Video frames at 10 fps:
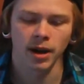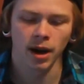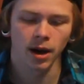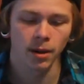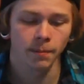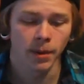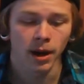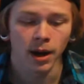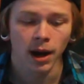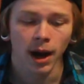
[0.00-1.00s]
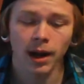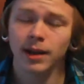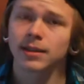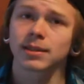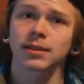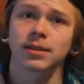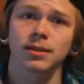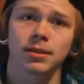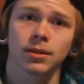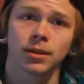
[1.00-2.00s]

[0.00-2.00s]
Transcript: I got this